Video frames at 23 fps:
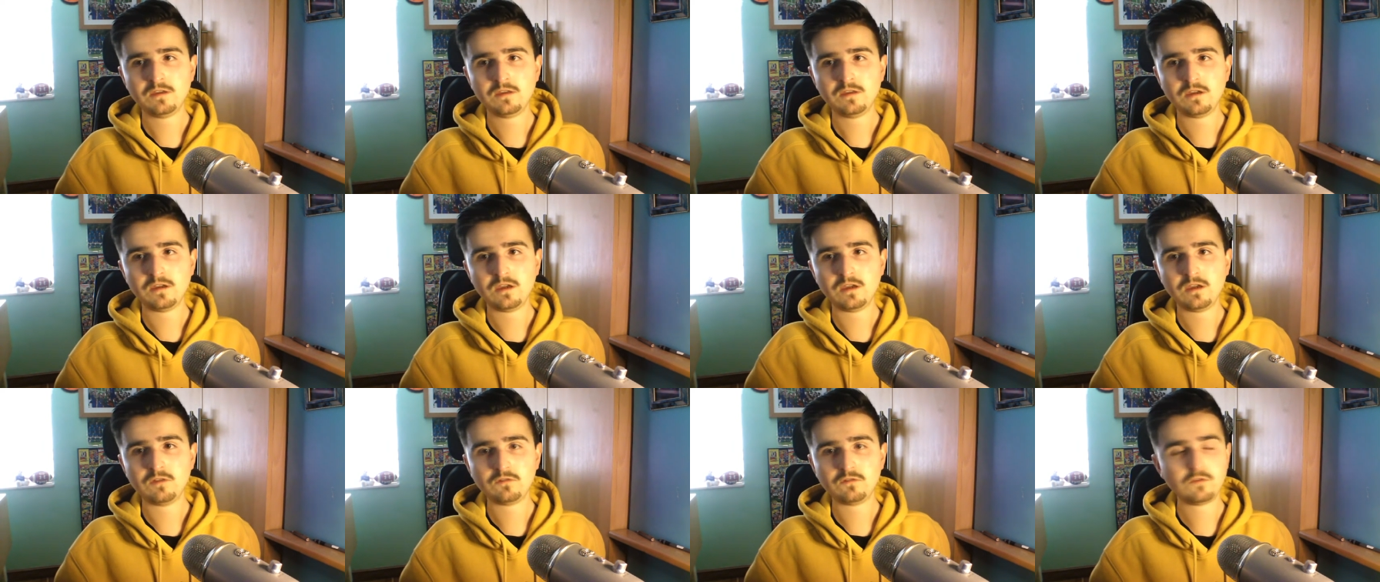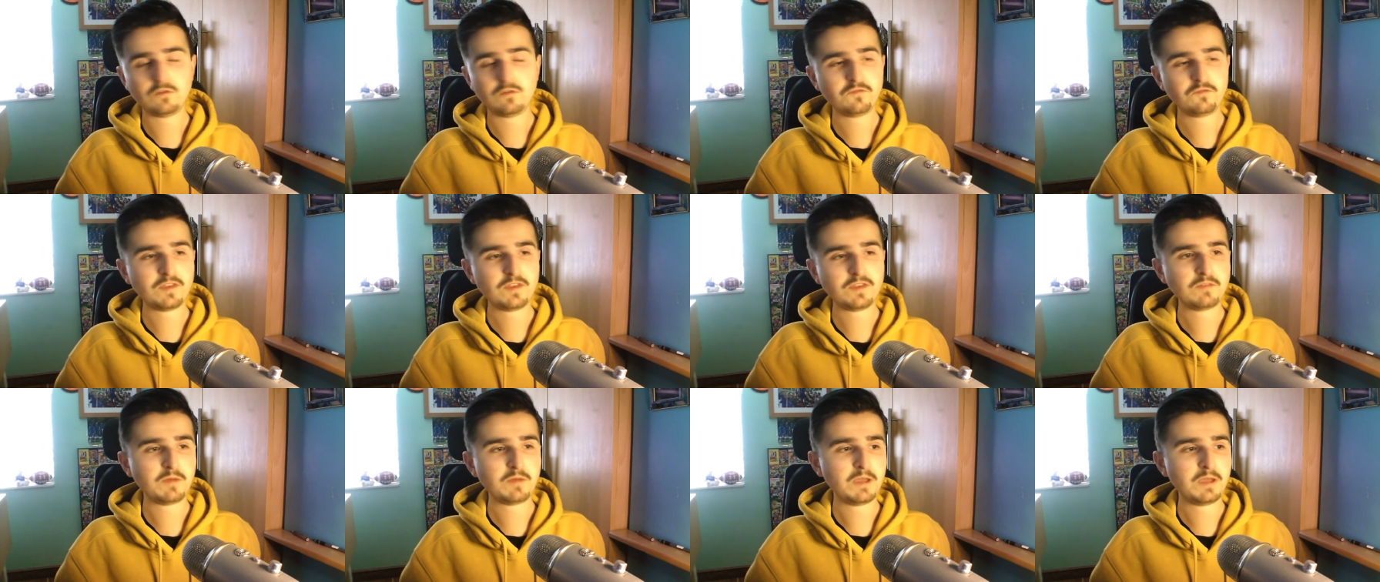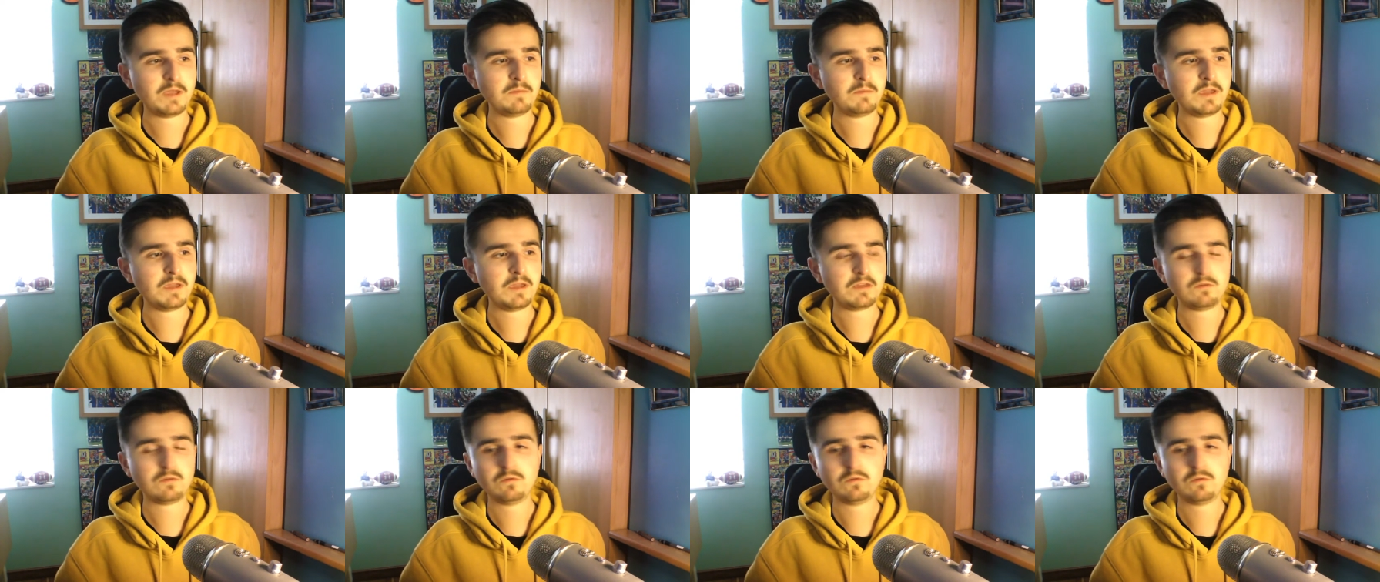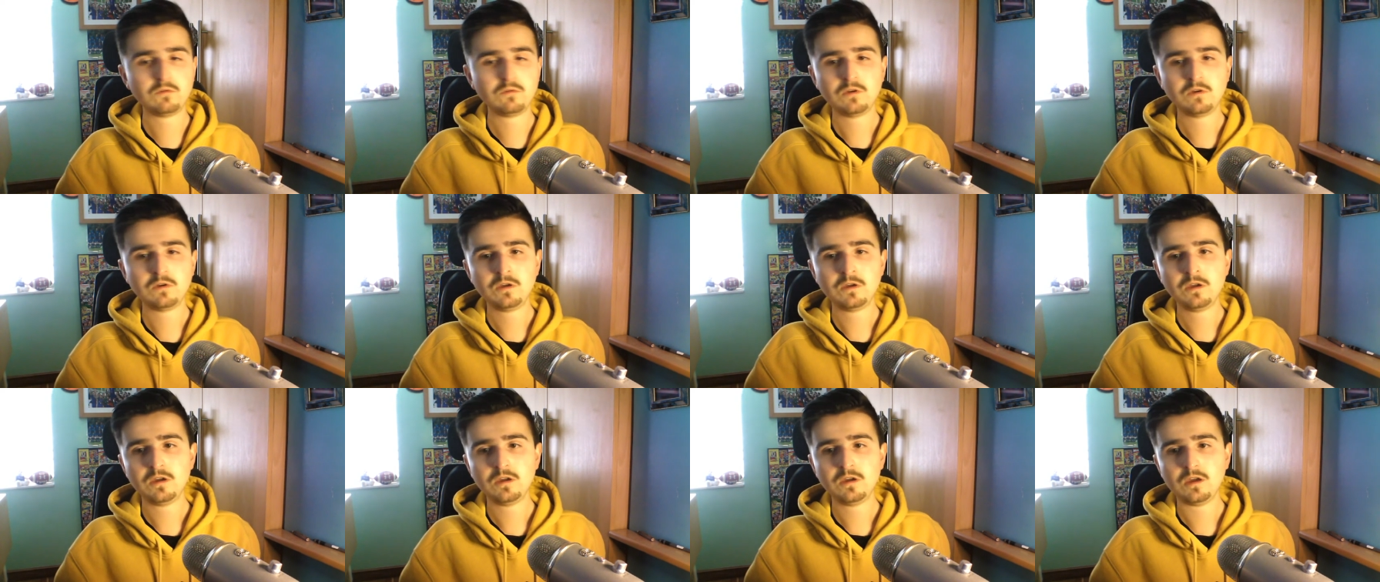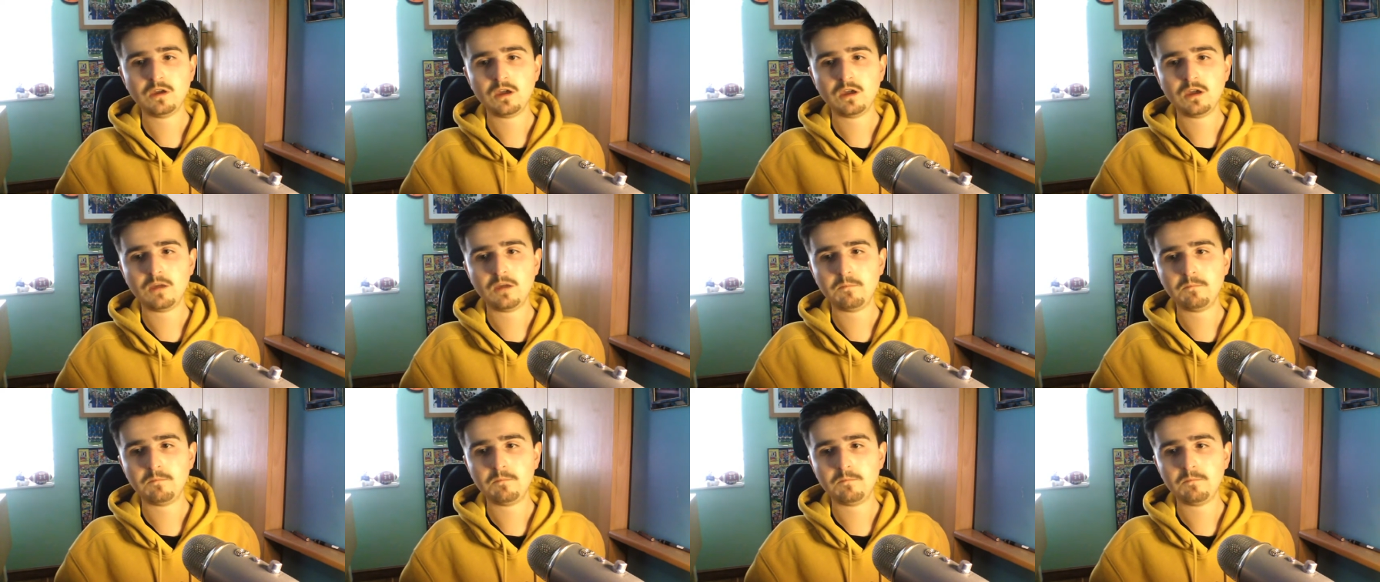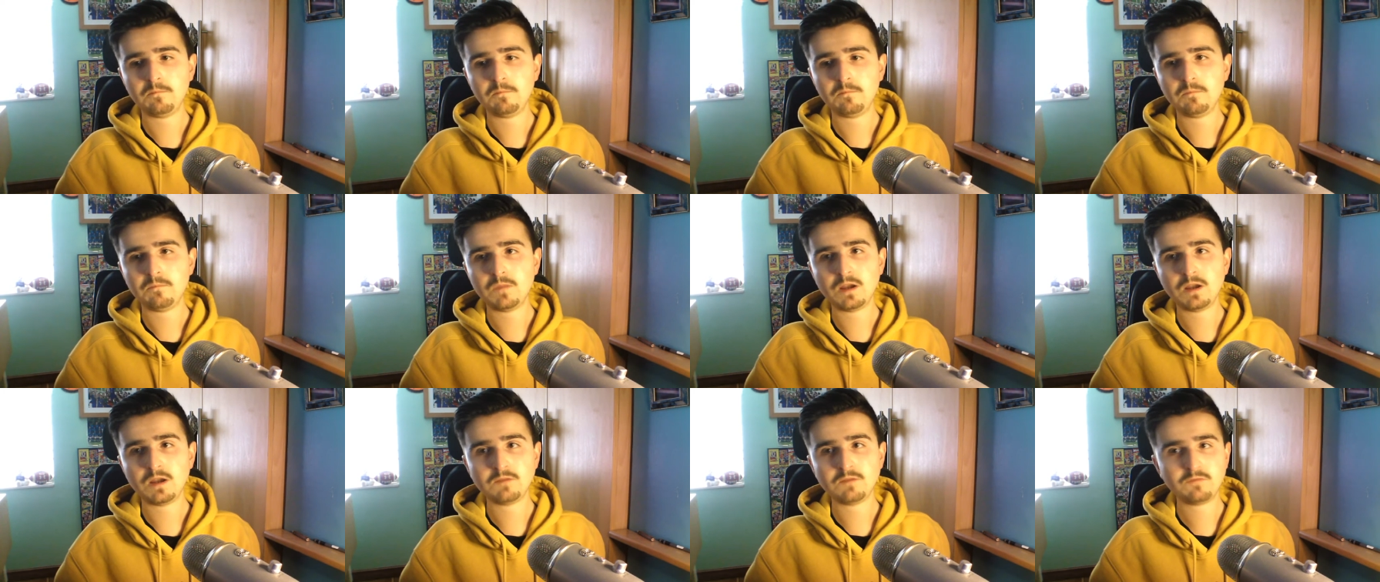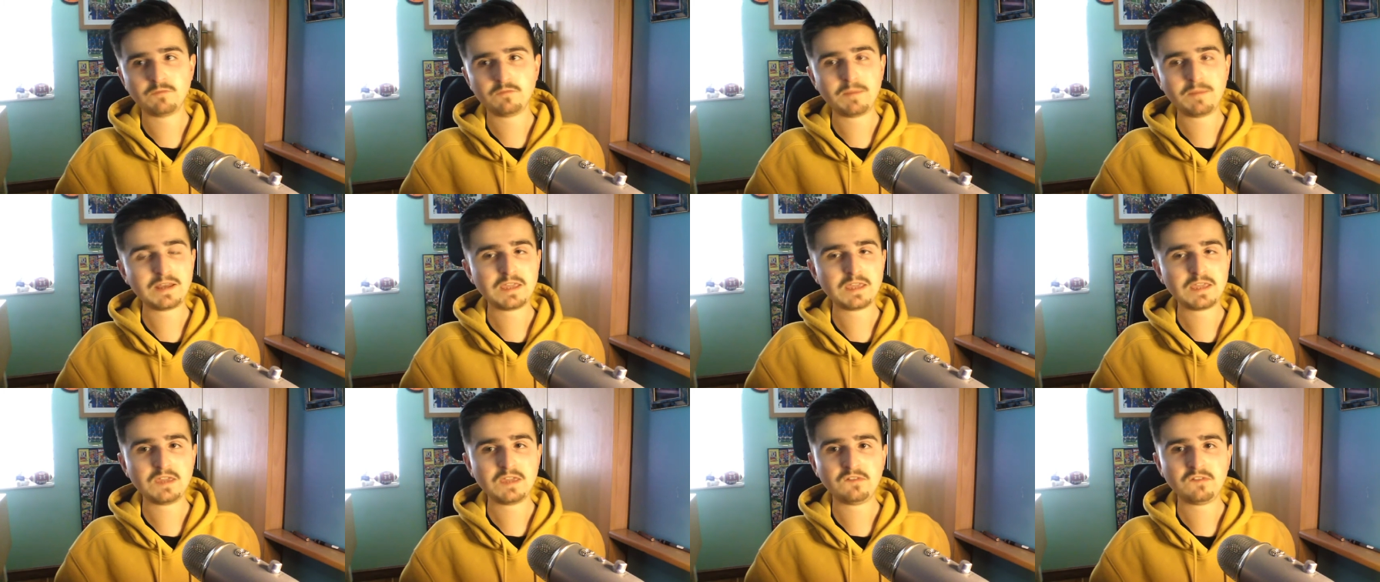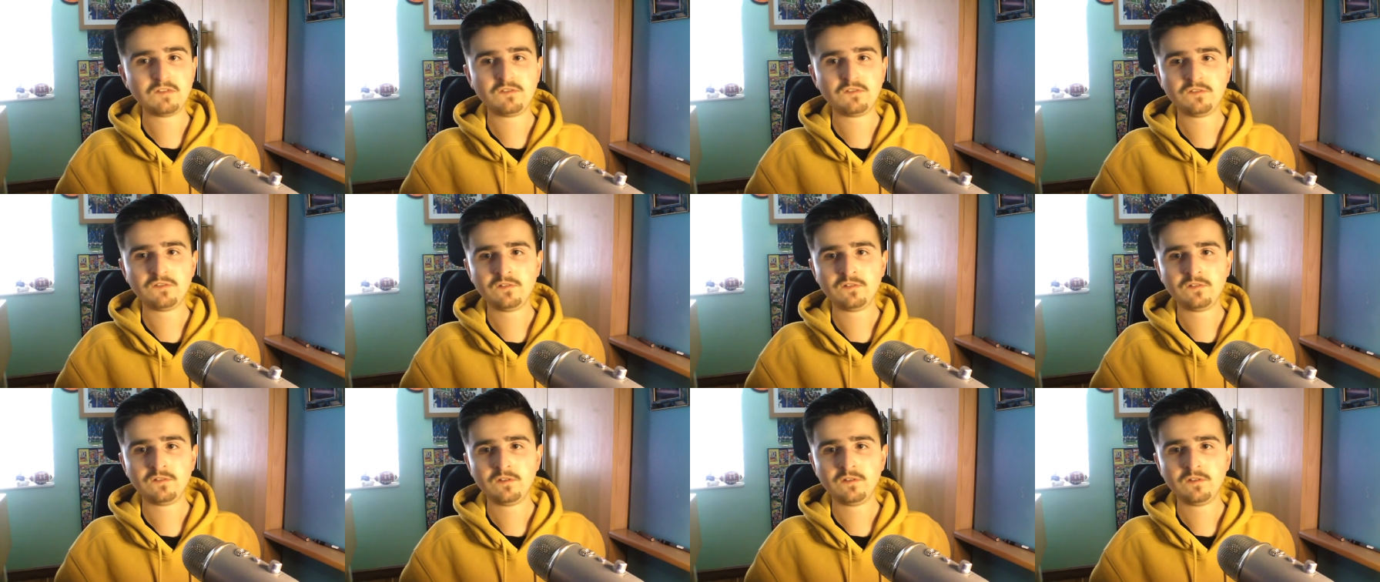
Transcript: a good friend of mine, Michael, known him for many years.